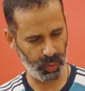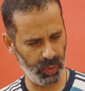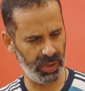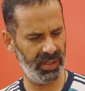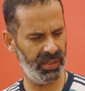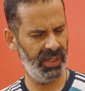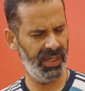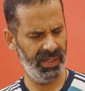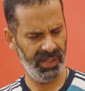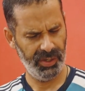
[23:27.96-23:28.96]
to
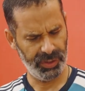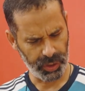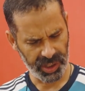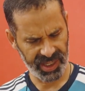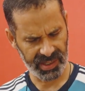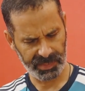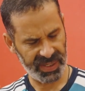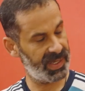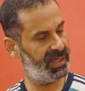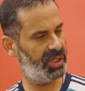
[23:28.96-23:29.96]
the correct
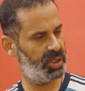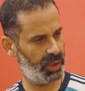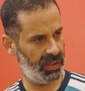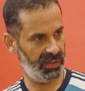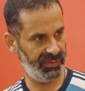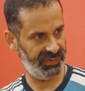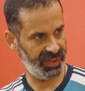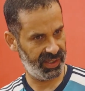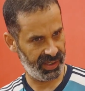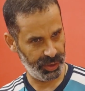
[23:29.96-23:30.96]
percentage
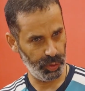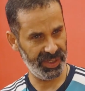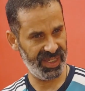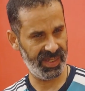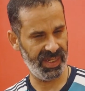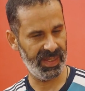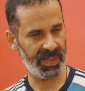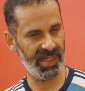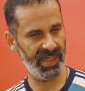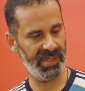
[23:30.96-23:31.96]
of humidity
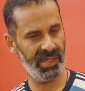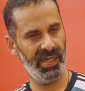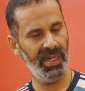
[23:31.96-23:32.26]
inside,